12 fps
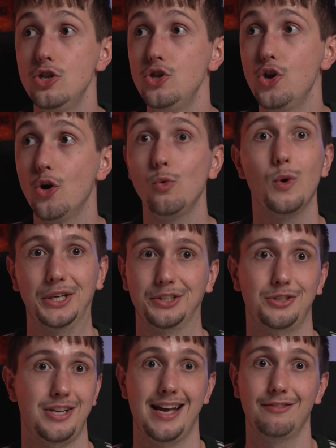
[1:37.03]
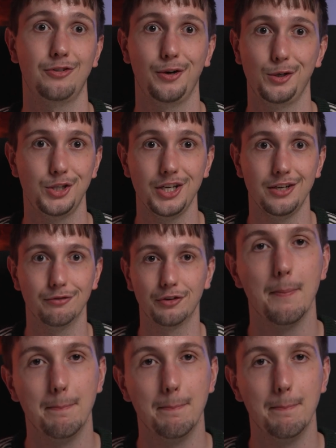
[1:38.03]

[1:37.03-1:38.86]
no one could ever achieve.